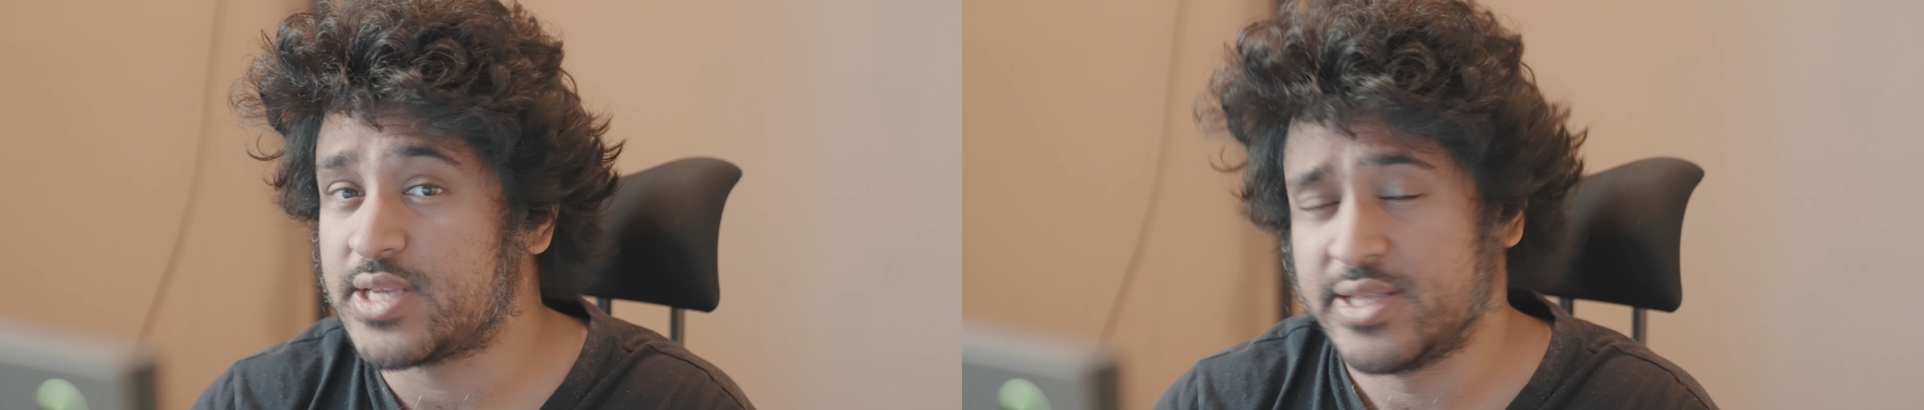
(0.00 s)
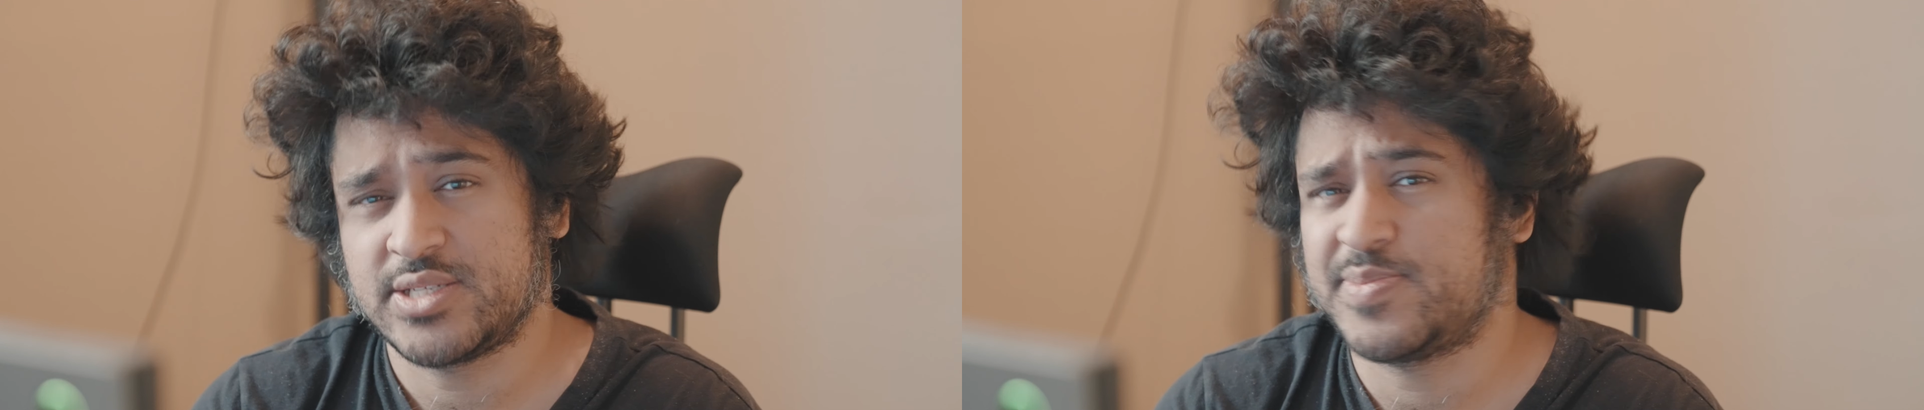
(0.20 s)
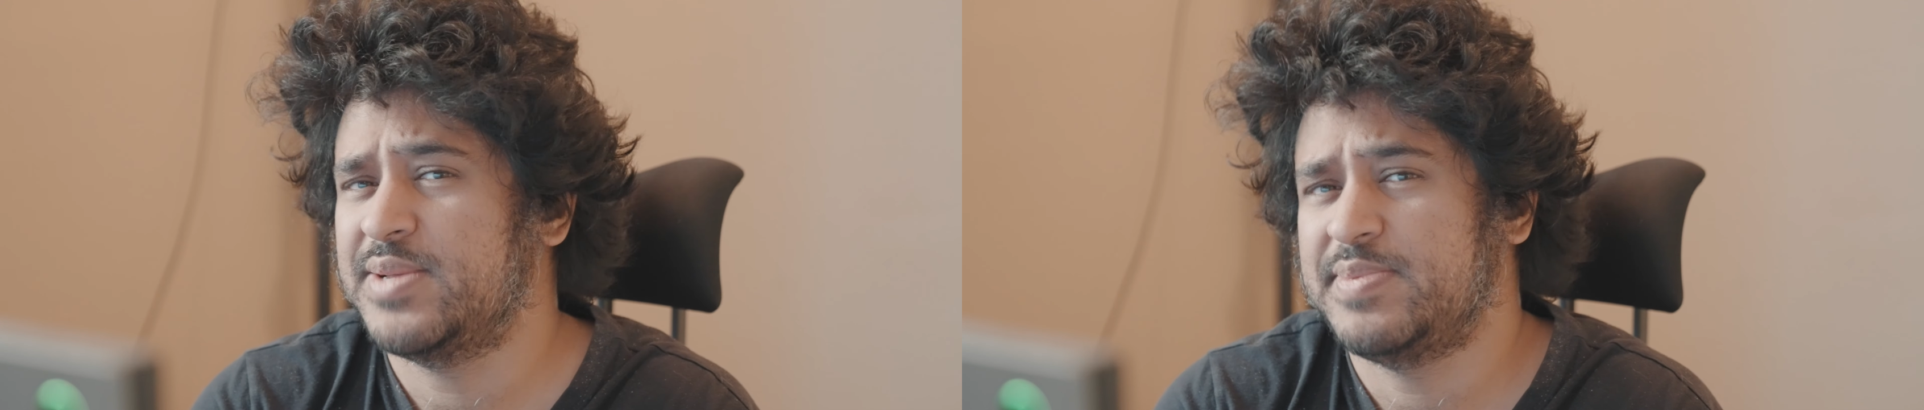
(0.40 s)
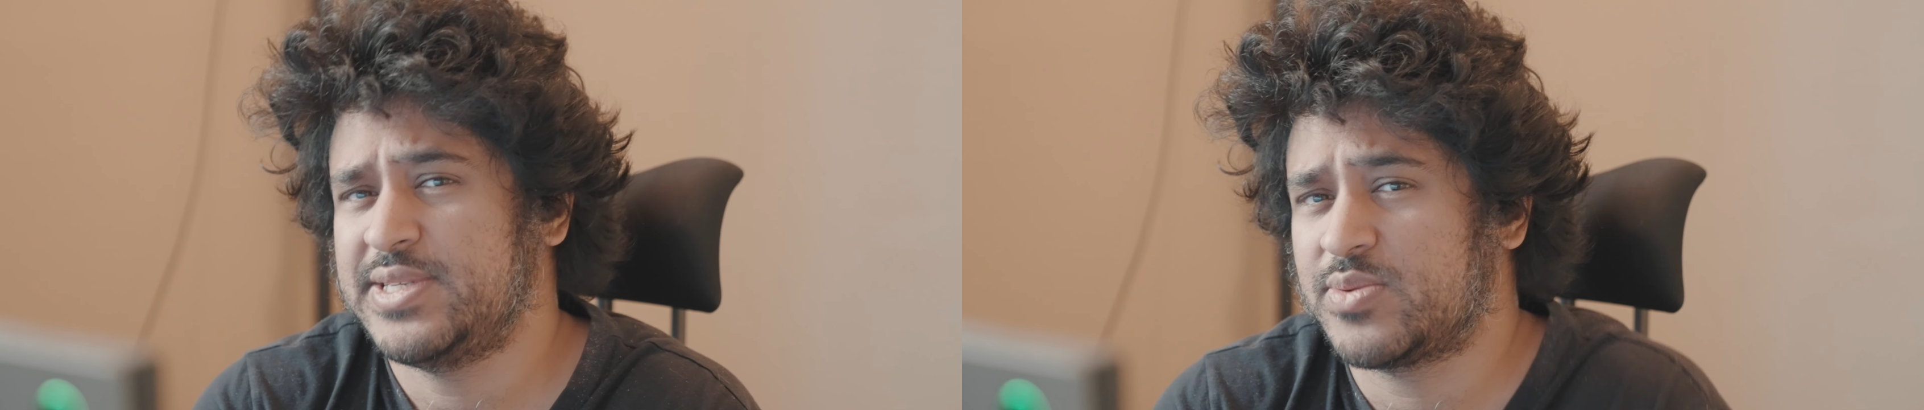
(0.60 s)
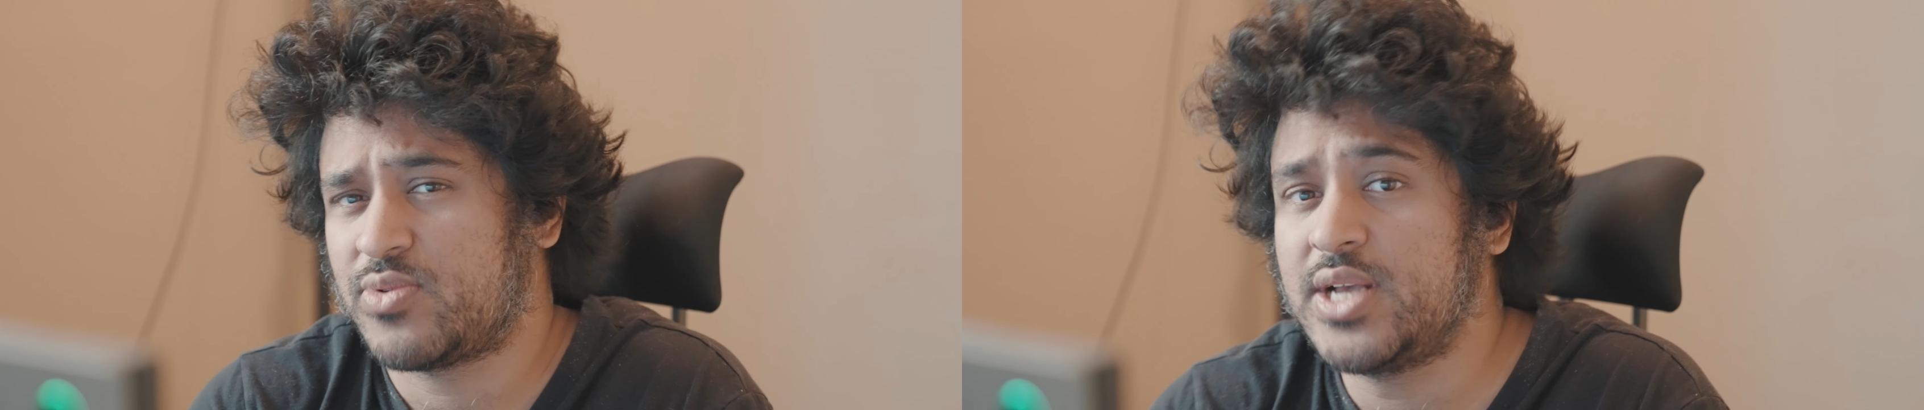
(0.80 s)
And this might
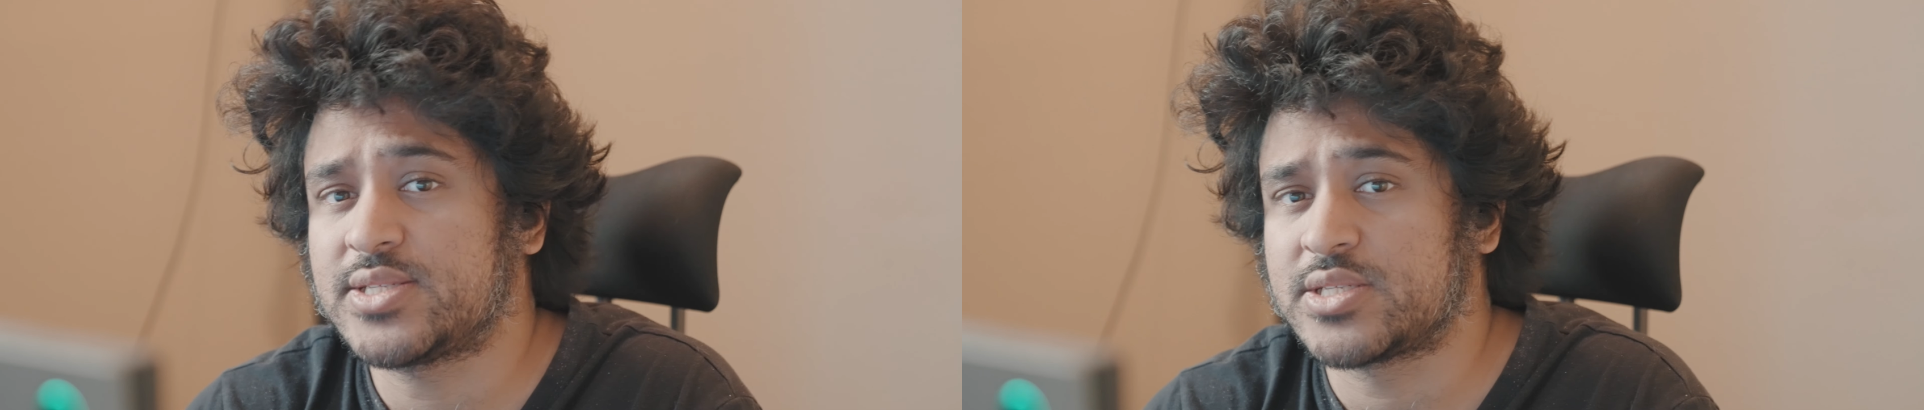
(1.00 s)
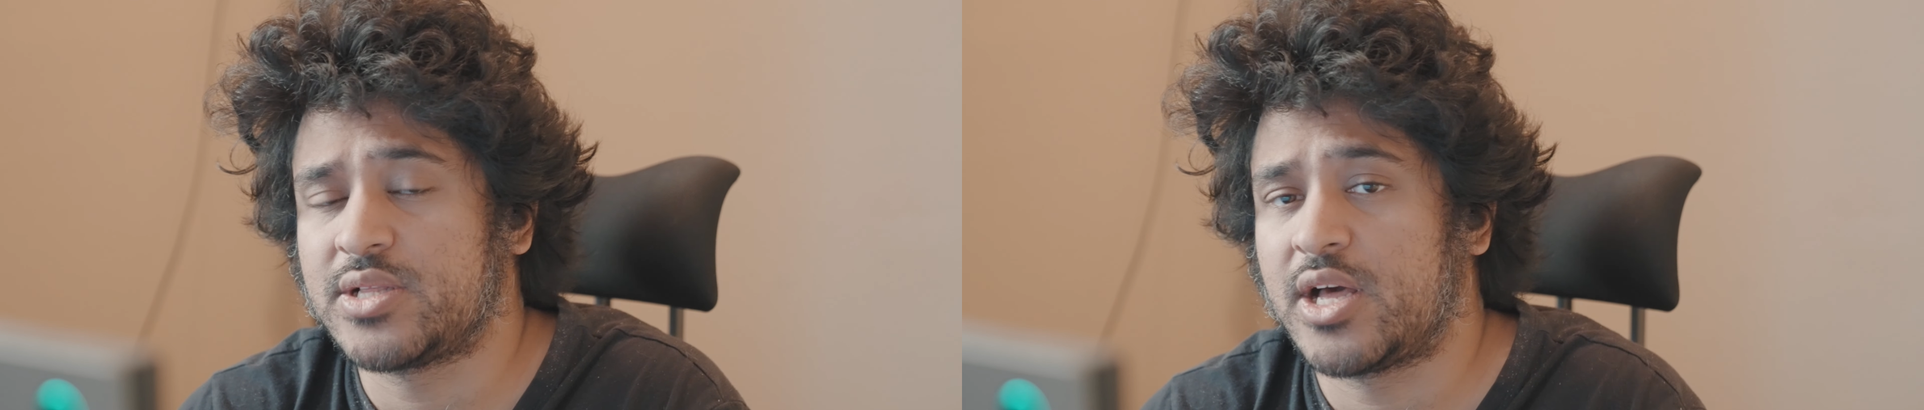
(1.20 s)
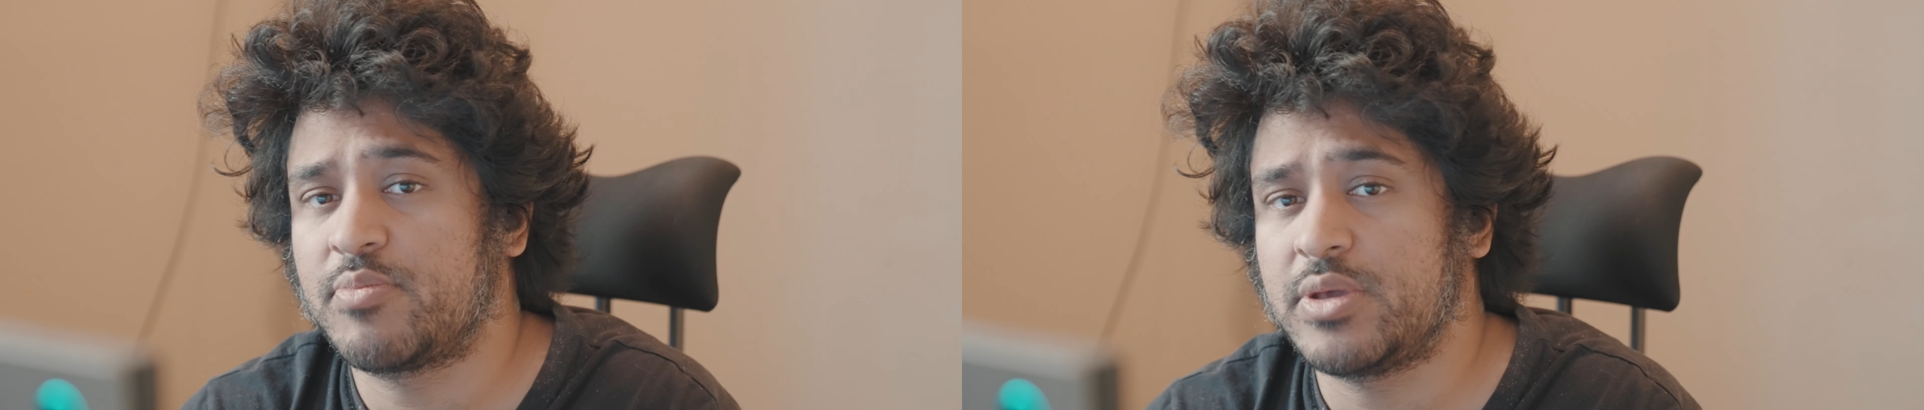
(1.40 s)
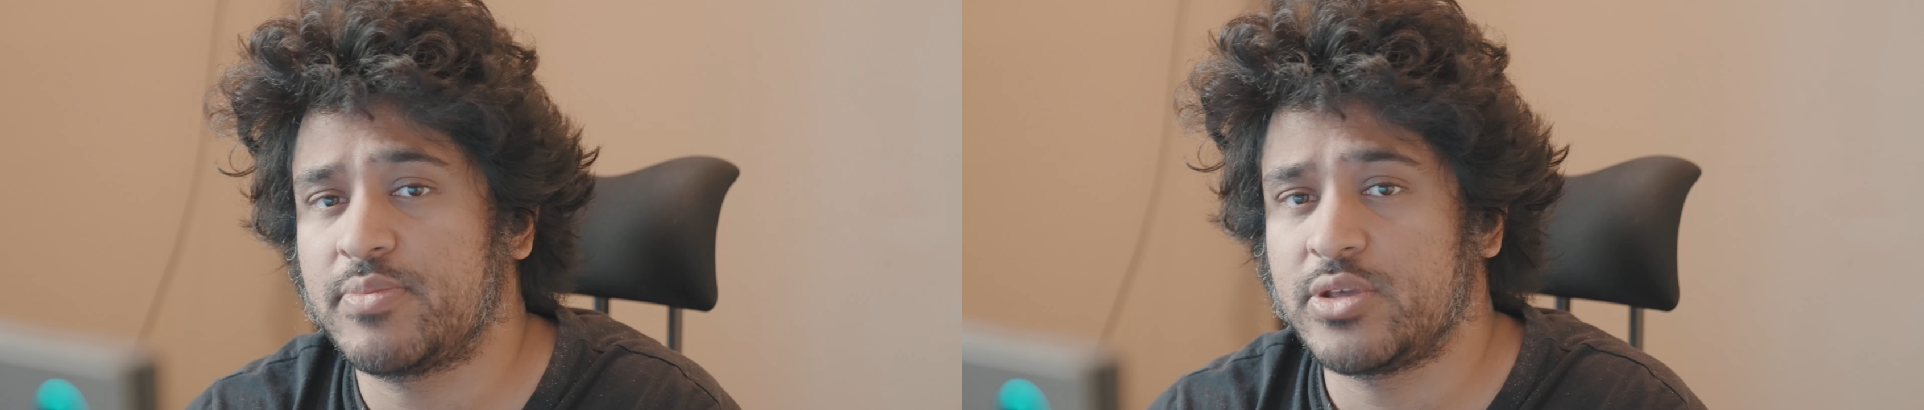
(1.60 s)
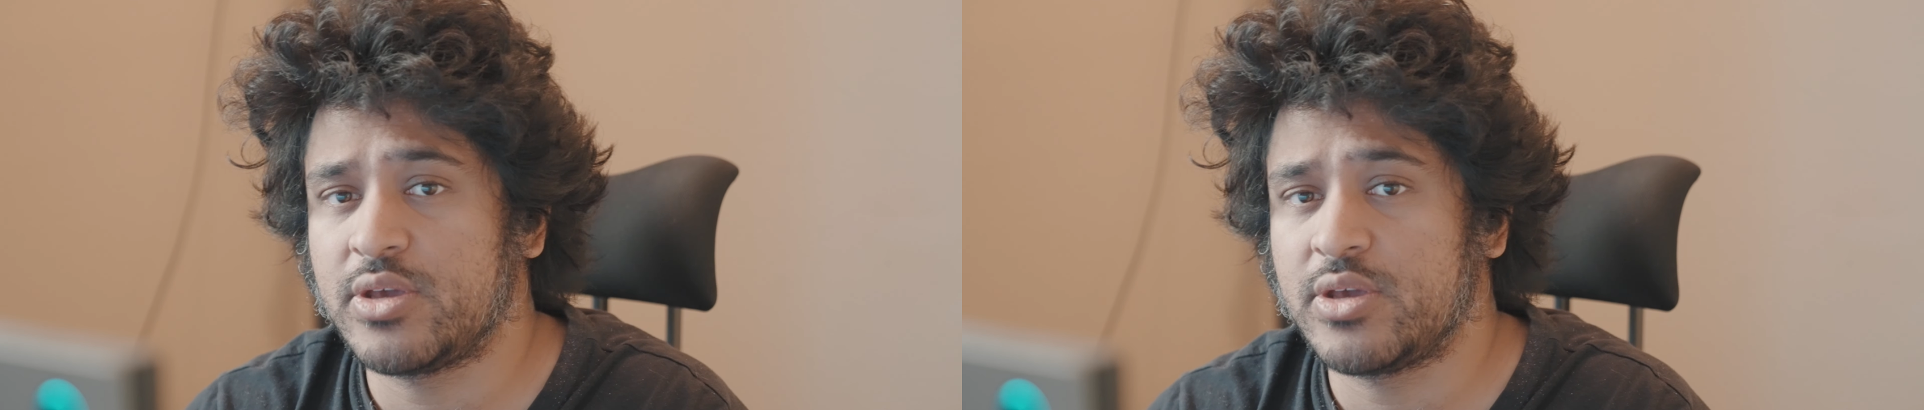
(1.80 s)
be surprising to a lot of people.